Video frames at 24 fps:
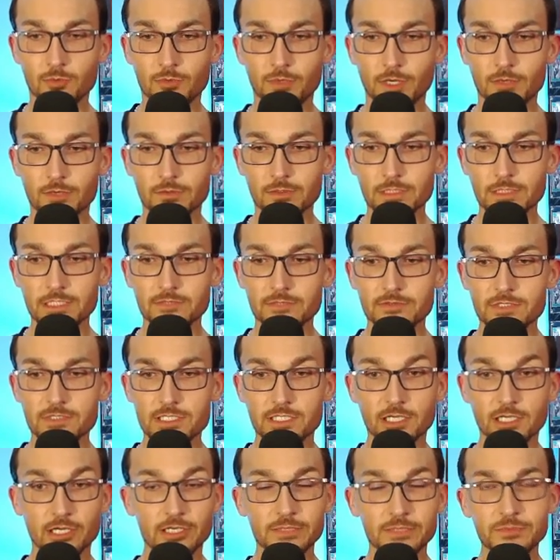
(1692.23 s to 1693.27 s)
probably even
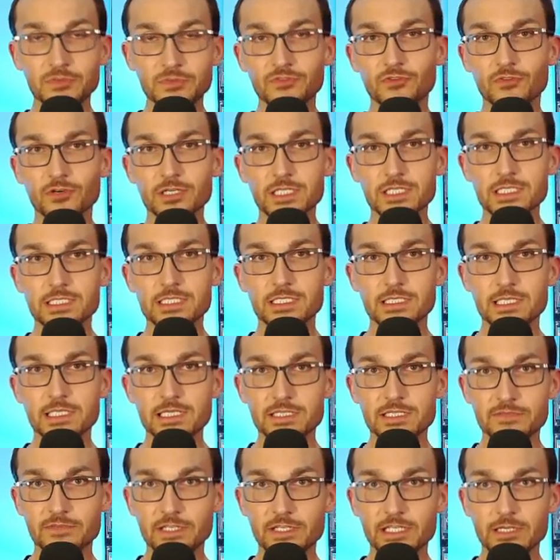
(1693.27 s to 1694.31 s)
starting before you see
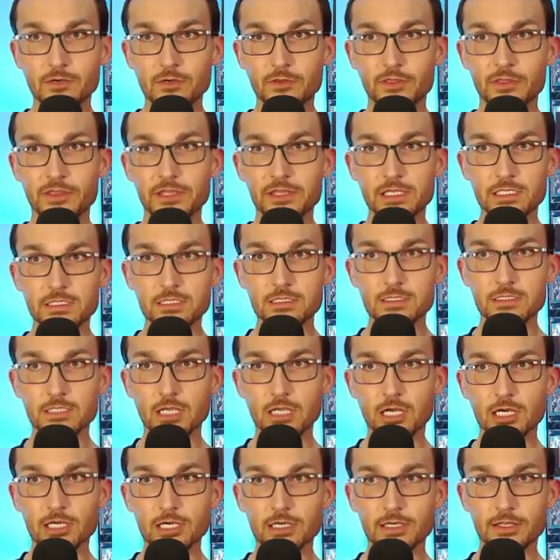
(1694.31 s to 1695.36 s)
this video, things are